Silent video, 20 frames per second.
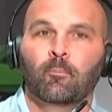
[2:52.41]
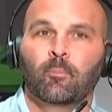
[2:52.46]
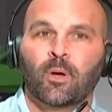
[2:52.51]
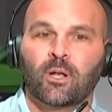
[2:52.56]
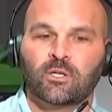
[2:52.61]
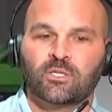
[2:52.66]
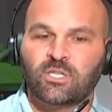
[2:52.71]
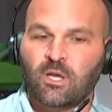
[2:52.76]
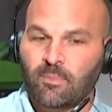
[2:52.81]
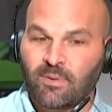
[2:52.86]

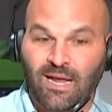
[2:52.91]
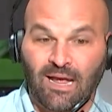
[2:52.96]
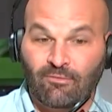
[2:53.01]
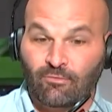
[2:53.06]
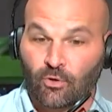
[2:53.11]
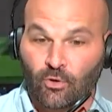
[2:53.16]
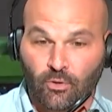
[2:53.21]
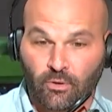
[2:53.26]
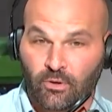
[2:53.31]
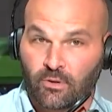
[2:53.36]
But something
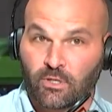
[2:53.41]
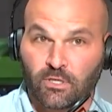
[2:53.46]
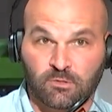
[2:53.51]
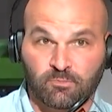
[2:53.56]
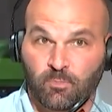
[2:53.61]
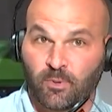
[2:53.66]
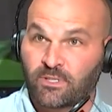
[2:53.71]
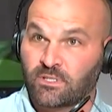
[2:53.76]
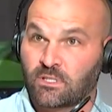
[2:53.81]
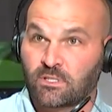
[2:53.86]
I've learned in this
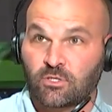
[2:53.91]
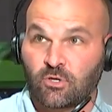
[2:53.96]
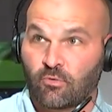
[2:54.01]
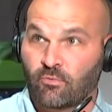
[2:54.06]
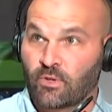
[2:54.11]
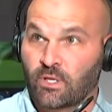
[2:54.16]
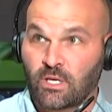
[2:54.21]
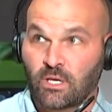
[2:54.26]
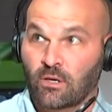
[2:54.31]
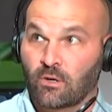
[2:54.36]
business
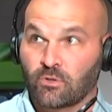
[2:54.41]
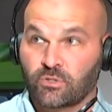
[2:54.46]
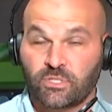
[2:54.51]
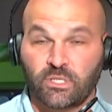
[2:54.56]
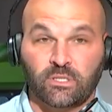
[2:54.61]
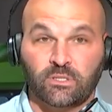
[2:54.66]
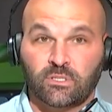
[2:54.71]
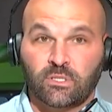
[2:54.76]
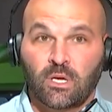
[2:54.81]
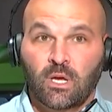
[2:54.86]
over the years
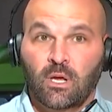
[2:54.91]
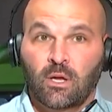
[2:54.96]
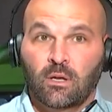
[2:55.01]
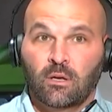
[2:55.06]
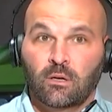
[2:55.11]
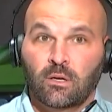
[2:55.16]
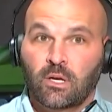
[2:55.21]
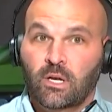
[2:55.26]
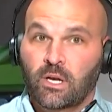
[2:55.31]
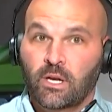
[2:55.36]
is
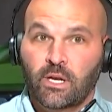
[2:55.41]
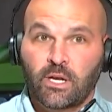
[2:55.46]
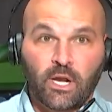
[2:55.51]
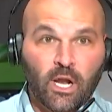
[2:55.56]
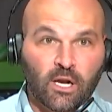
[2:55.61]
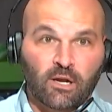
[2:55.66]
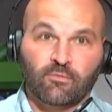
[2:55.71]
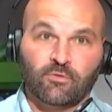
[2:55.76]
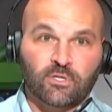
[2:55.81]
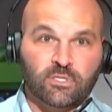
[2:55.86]

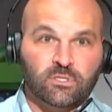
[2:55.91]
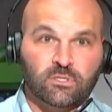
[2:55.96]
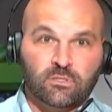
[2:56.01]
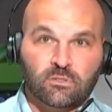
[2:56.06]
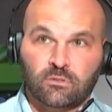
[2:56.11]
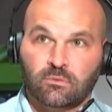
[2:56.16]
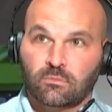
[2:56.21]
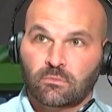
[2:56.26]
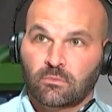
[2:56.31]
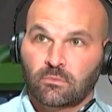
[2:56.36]
none of
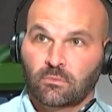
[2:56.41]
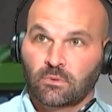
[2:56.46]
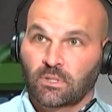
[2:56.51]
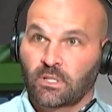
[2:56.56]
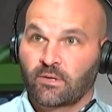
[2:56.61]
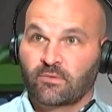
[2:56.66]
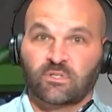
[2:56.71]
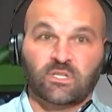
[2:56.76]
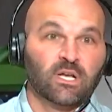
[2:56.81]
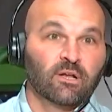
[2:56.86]
us
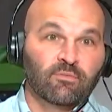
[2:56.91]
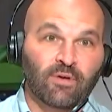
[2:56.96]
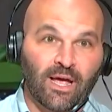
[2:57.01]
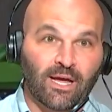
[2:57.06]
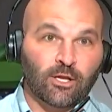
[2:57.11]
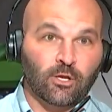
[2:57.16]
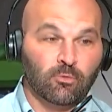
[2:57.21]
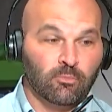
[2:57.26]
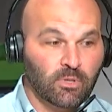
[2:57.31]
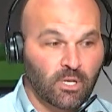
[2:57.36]
lives in a
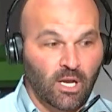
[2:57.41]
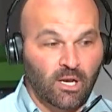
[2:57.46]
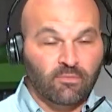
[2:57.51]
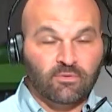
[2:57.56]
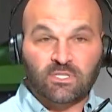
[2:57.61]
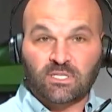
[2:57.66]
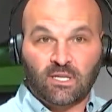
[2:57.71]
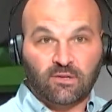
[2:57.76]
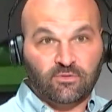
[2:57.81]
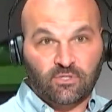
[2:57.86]
vacuum. None of
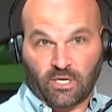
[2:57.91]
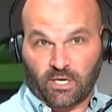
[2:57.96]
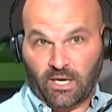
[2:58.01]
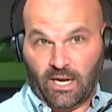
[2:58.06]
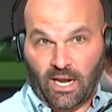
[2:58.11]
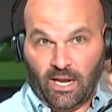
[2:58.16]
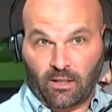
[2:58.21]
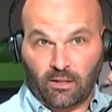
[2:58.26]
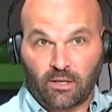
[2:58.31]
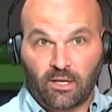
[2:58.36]
us lives on an
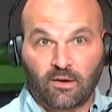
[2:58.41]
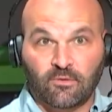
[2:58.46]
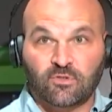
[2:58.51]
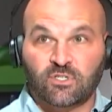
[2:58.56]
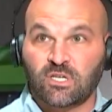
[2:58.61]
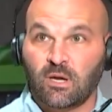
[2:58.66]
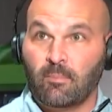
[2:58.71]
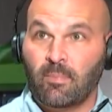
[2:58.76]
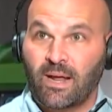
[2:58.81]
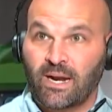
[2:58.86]
island. If
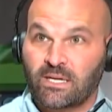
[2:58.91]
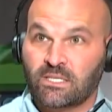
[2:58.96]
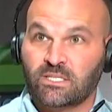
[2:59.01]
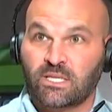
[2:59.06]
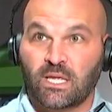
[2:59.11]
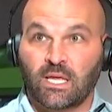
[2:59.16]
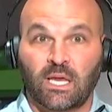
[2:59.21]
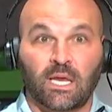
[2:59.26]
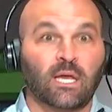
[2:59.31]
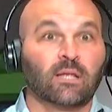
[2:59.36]
somebody's
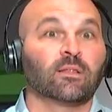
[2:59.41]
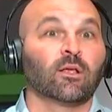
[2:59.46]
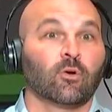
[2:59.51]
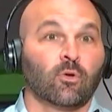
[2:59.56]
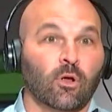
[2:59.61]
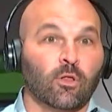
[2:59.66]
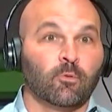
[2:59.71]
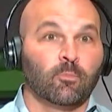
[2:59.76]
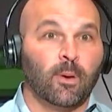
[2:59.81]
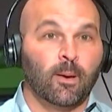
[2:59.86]
thinking it, there
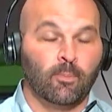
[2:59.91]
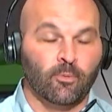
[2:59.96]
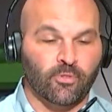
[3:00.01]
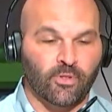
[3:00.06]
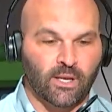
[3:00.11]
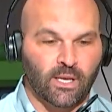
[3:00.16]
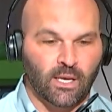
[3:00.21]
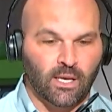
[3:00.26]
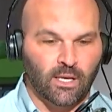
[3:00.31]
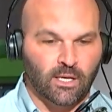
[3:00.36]
are other people
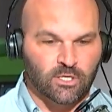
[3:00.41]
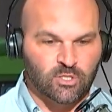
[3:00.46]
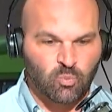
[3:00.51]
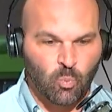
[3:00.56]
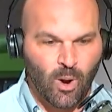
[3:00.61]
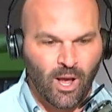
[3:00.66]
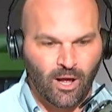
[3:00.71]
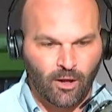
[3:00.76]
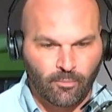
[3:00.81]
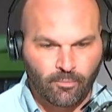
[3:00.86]
thinking it as
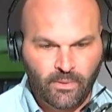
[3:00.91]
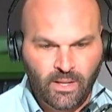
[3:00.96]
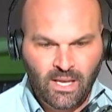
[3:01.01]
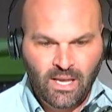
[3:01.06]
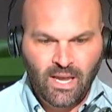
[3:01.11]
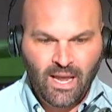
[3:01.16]
well.